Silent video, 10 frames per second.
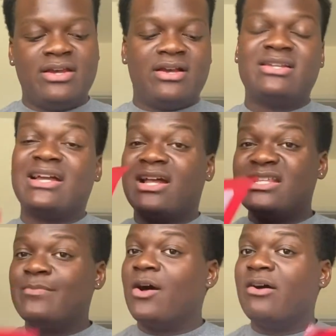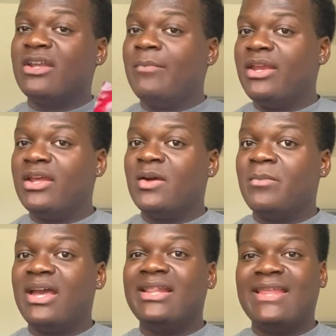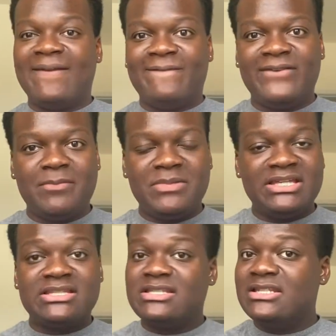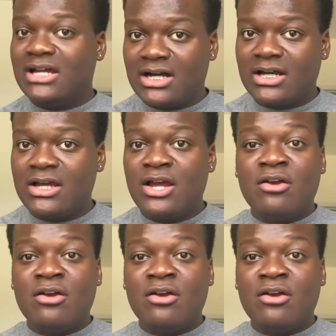Cause I got a small and a medium and they fit me snug.